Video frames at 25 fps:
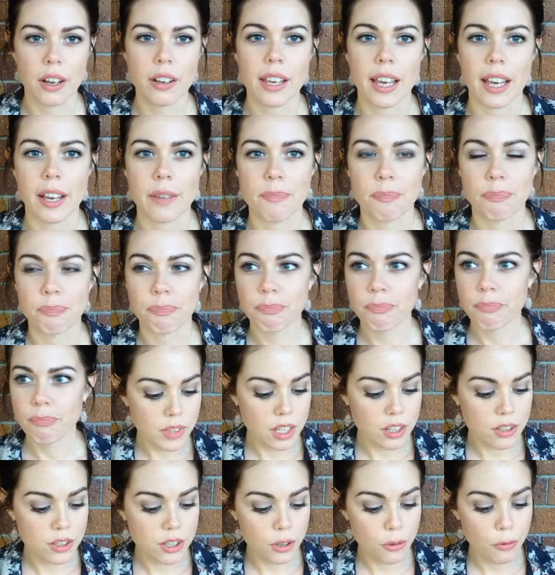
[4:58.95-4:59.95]
Okay,
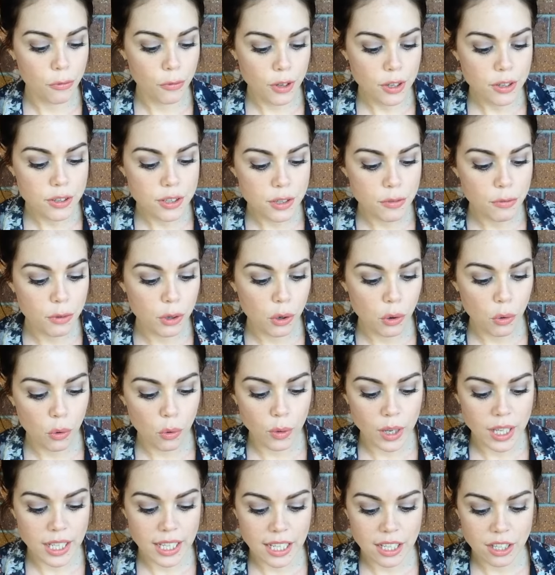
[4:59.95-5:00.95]
so first of
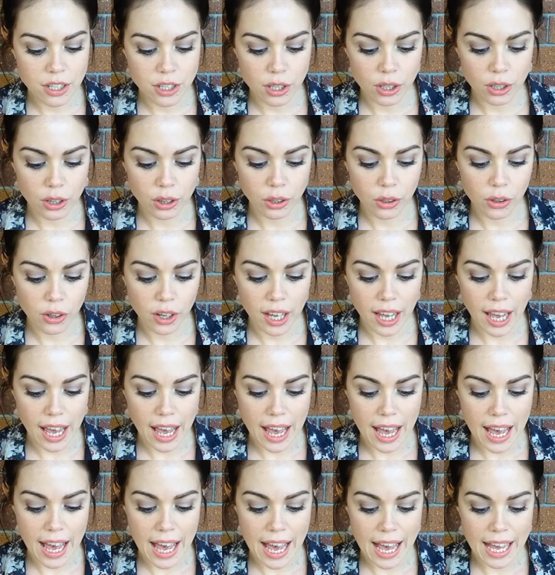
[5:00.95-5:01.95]
all, we need to look
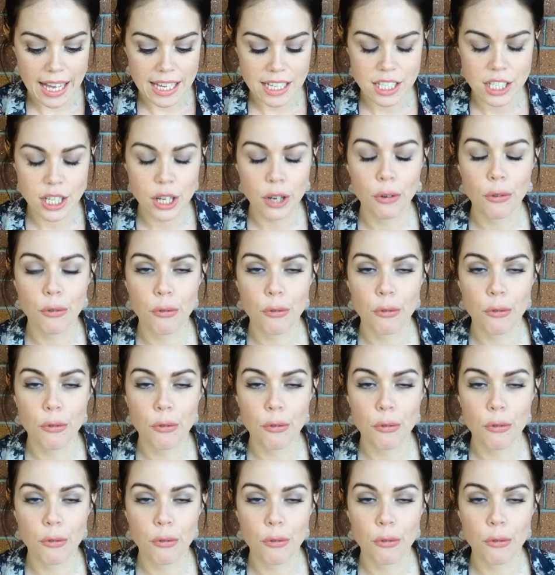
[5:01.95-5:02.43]
at